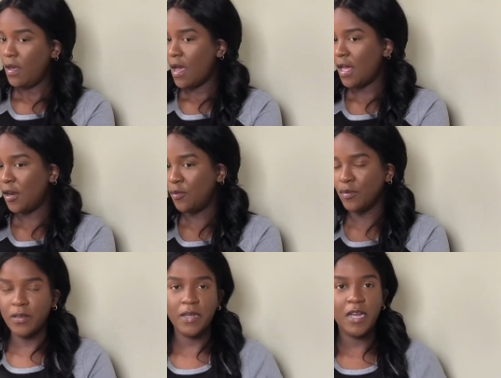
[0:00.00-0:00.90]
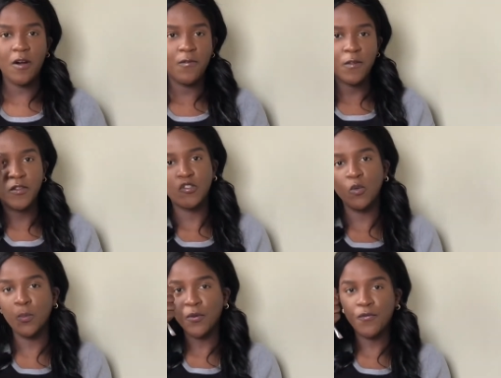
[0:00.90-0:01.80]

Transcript: I don't really go for the super